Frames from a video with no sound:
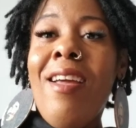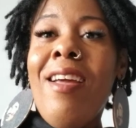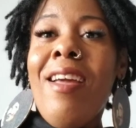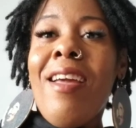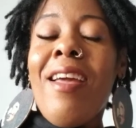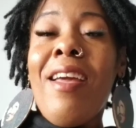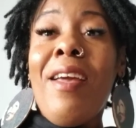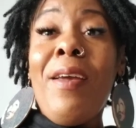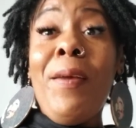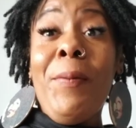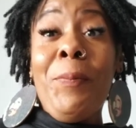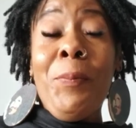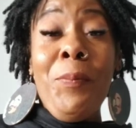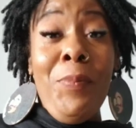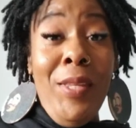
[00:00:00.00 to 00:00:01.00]

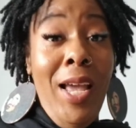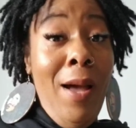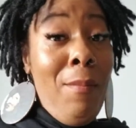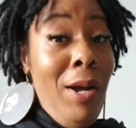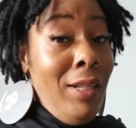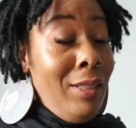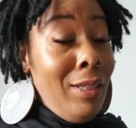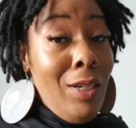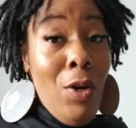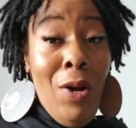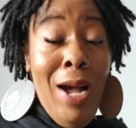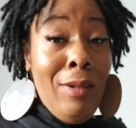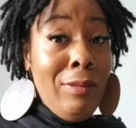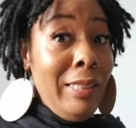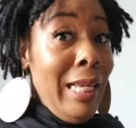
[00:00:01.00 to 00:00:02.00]
and I'm about to go
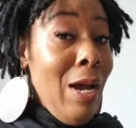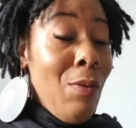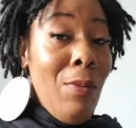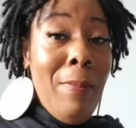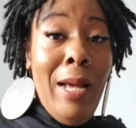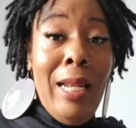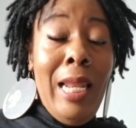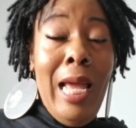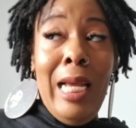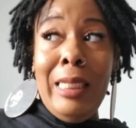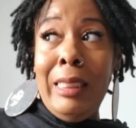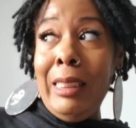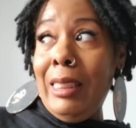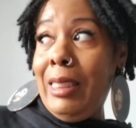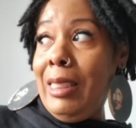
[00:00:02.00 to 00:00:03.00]
outside with my
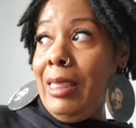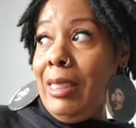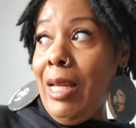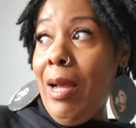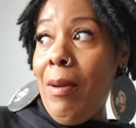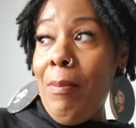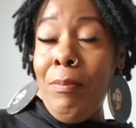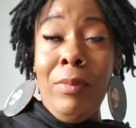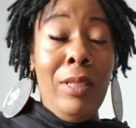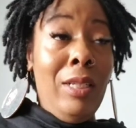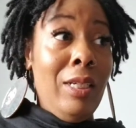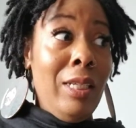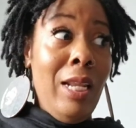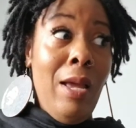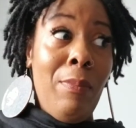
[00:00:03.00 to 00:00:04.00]
lashes. So I'm gonna be
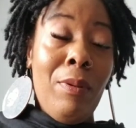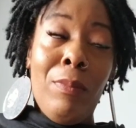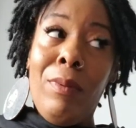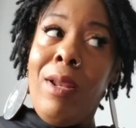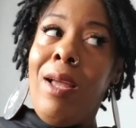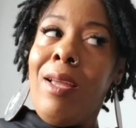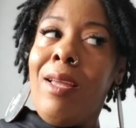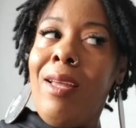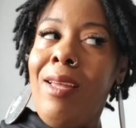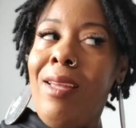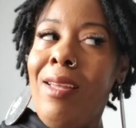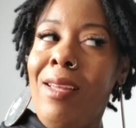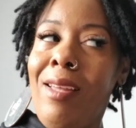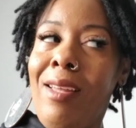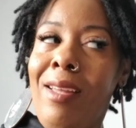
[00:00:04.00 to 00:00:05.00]
looking at people like,
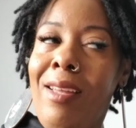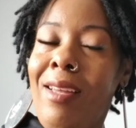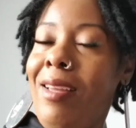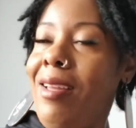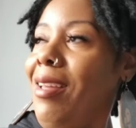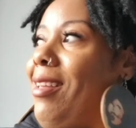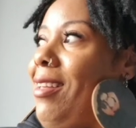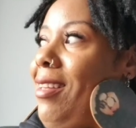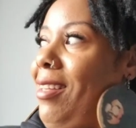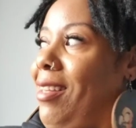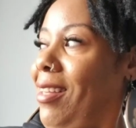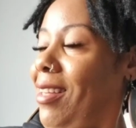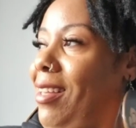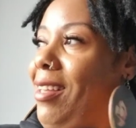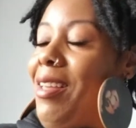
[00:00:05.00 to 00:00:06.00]
hey,
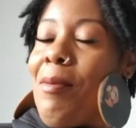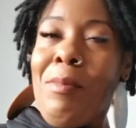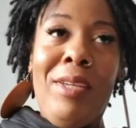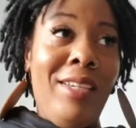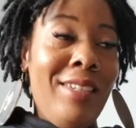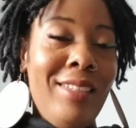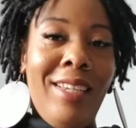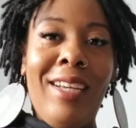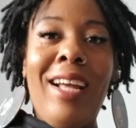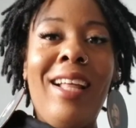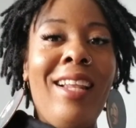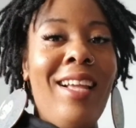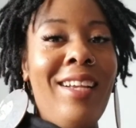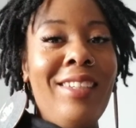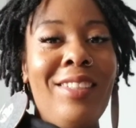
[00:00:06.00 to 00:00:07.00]
because I
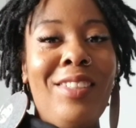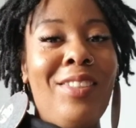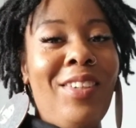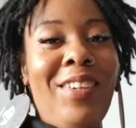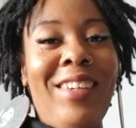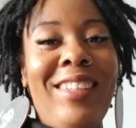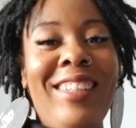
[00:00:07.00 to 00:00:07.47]
got lashes on.